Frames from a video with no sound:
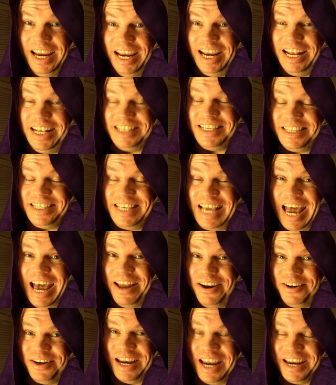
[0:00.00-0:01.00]
It's
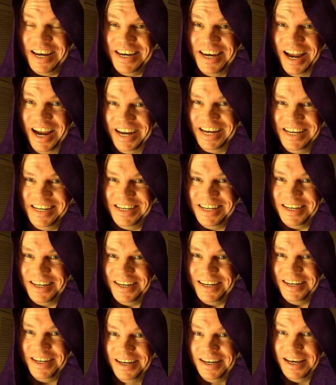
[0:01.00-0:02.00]
Saturday night,
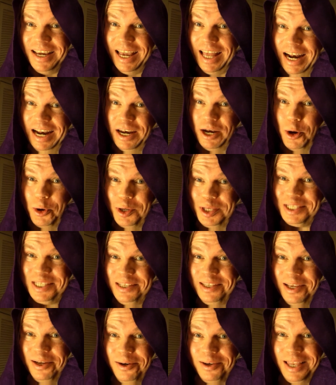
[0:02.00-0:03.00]
and I know it's
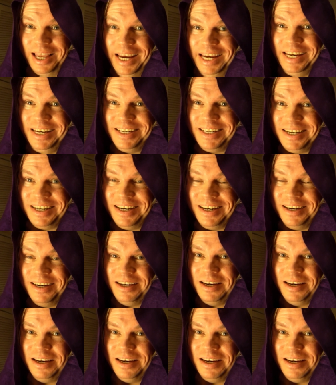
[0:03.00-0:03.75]
a little late,